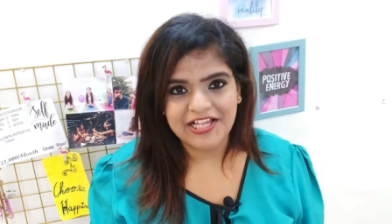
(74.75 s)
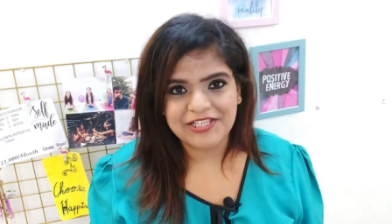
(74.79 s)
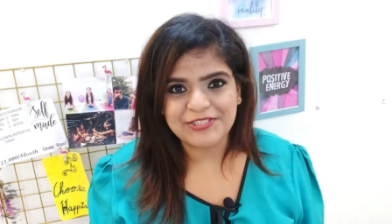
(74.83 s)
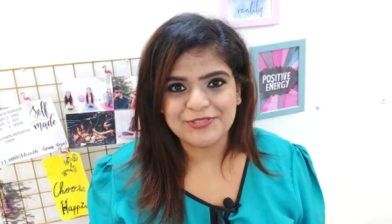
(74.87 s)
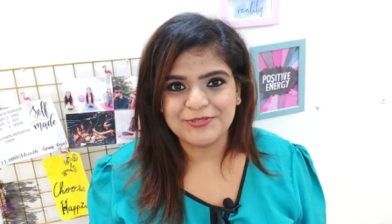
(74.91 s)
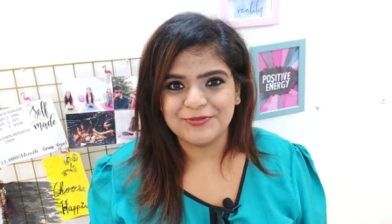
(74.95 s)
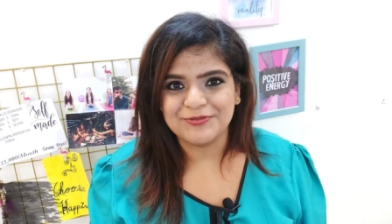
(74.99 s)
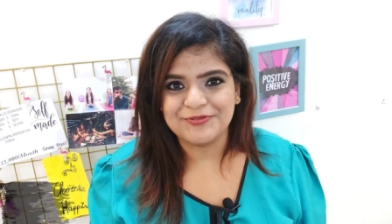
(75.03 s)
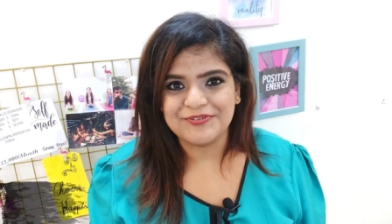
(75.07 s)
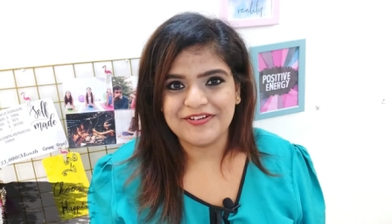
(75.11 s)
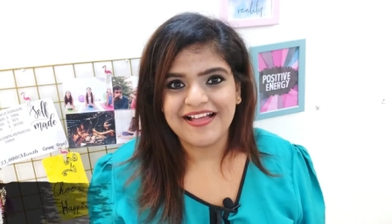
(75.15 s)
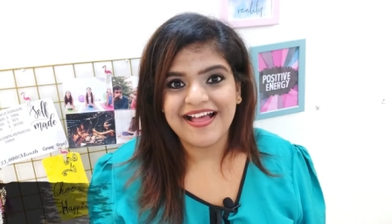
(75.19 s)

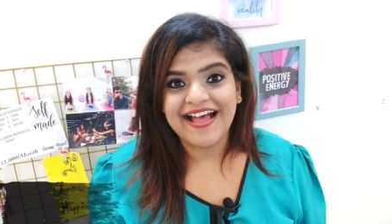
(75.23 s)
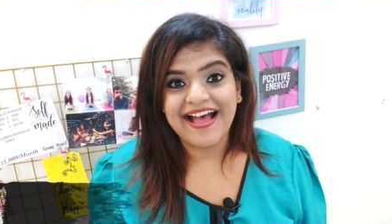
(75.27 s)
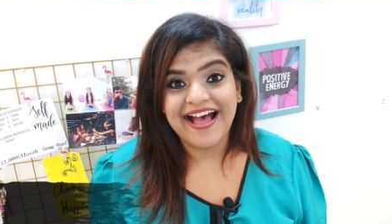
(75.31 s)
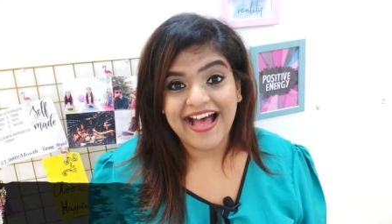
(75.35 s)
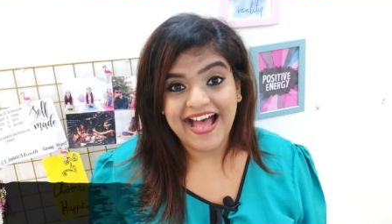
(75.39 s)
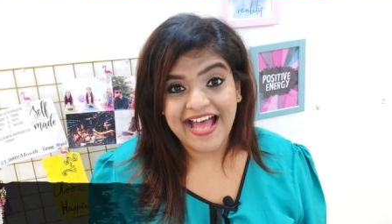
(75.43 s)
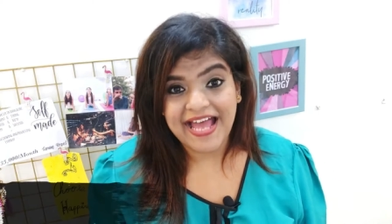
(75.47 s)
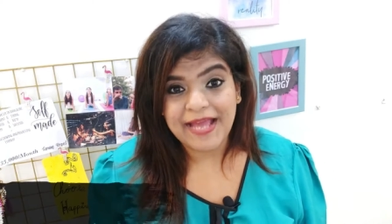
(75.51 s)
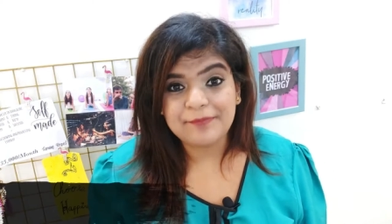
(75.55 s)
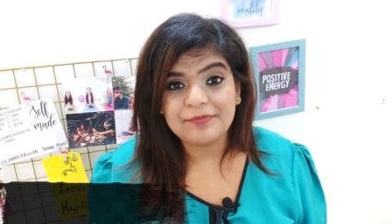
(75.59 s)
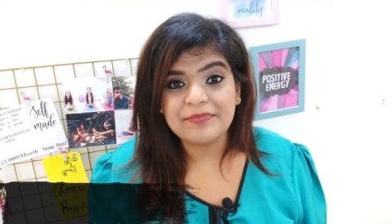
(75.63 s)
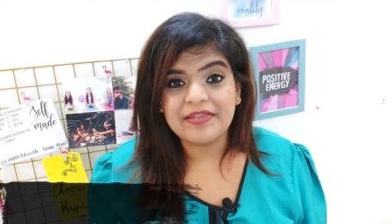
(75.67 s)
Hello,
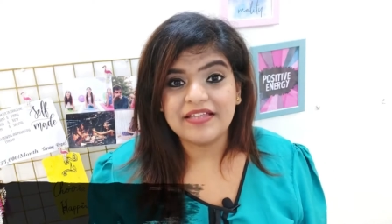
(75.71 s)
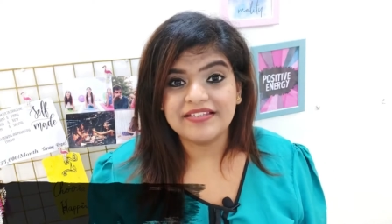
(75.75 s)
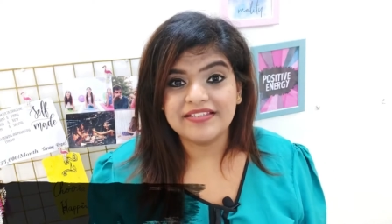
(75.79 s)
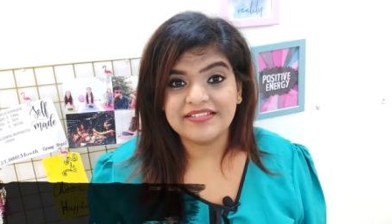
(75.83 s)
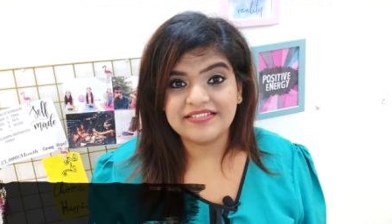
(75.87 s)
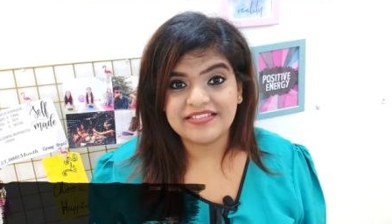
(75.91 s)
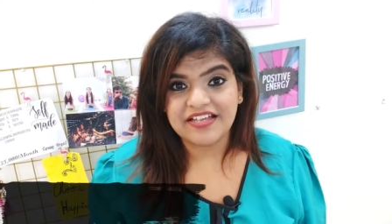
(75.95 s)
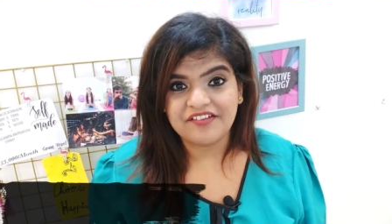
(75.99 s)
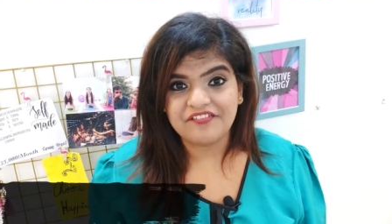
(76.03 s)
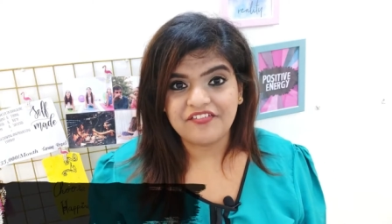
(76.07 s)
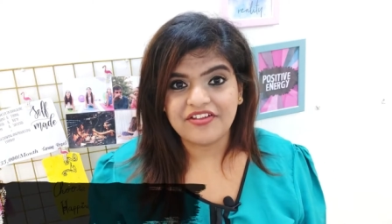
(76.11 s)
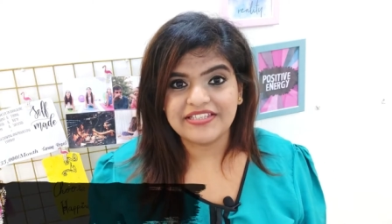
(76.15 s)
I'm
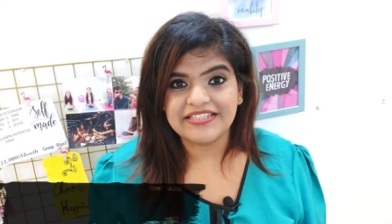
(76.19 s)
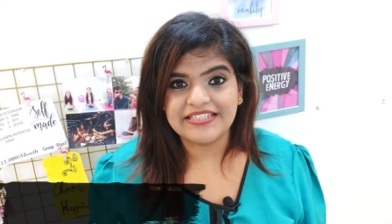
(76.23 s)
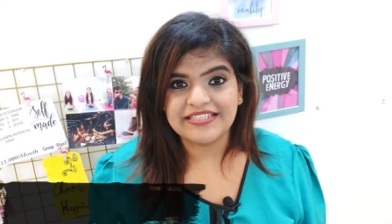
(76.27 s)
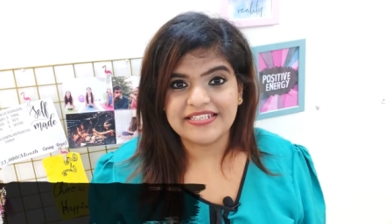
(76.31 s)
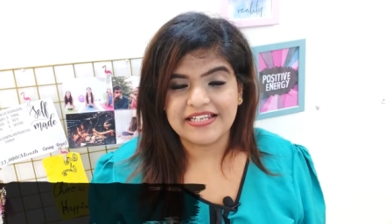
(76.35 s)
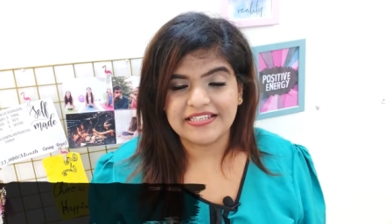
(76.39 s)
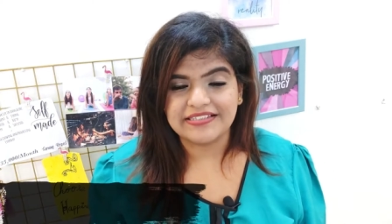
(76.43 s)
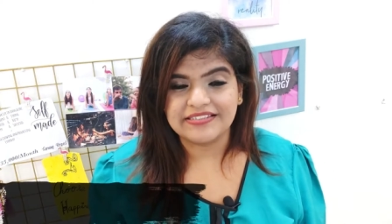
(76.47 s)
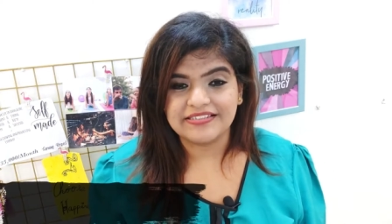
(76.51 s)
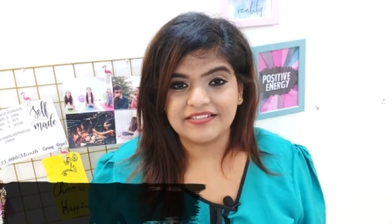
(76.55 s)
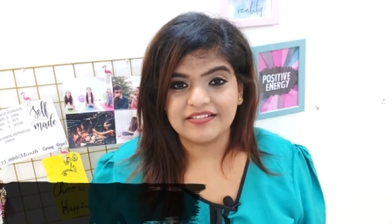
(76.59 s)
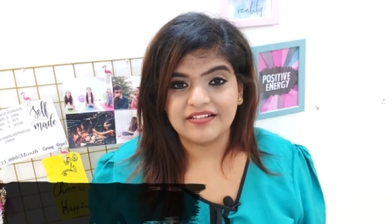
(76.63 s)
Nandita
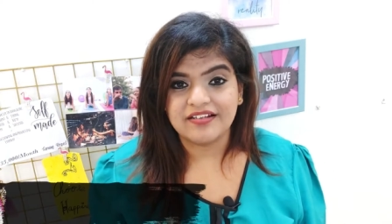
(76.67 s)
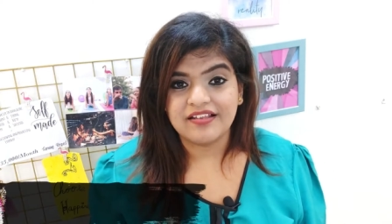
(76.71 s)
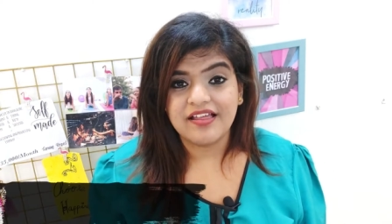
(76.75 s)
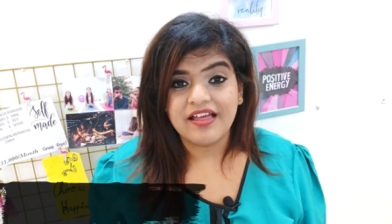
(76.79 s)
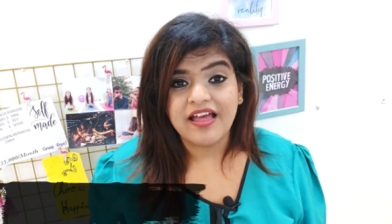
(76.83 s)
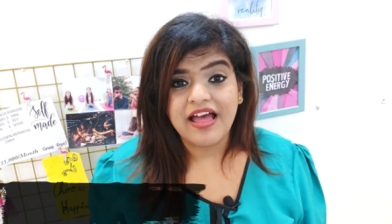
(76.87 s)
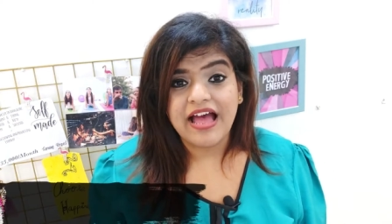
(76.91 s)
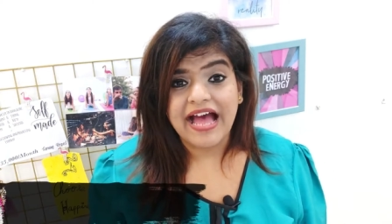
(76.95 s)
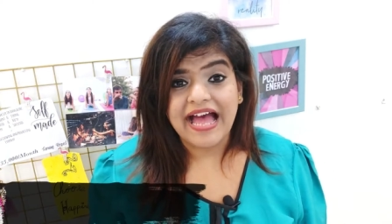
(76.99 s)
Vaidyanathan.